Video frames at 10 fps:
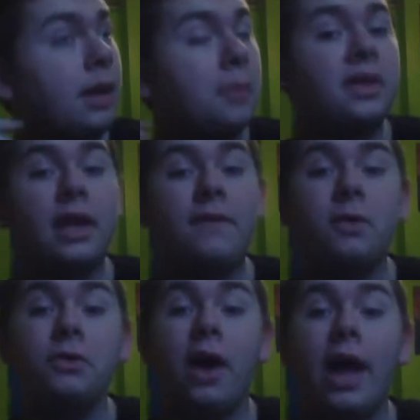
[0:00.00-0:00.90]
I'm telling you, if
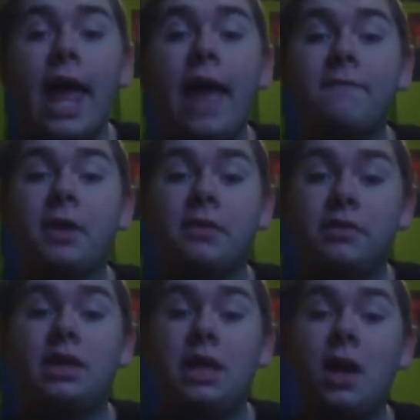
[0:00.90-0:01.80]
you thought
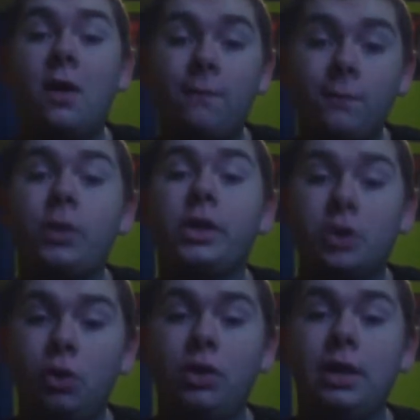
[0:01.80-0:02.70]
FLCL Fooly
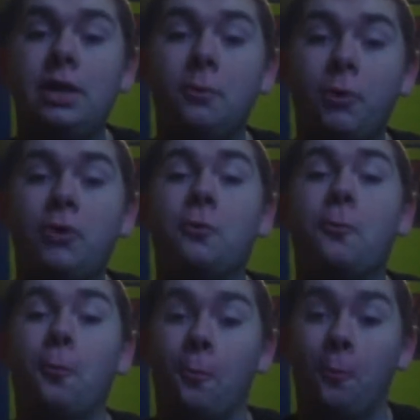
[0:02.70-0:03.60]
Cooly
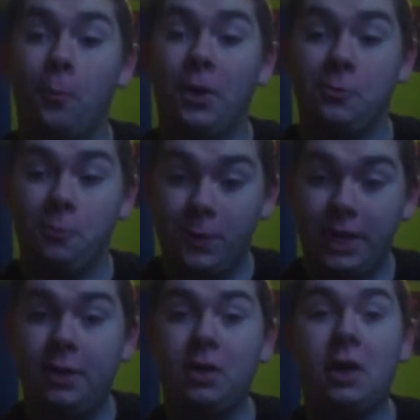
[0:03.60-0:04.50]
was
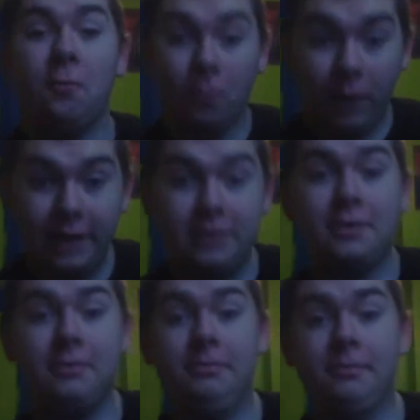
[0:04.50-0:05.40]
weird and
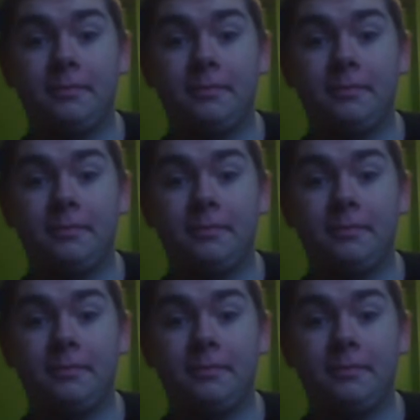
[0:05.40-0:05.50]
random,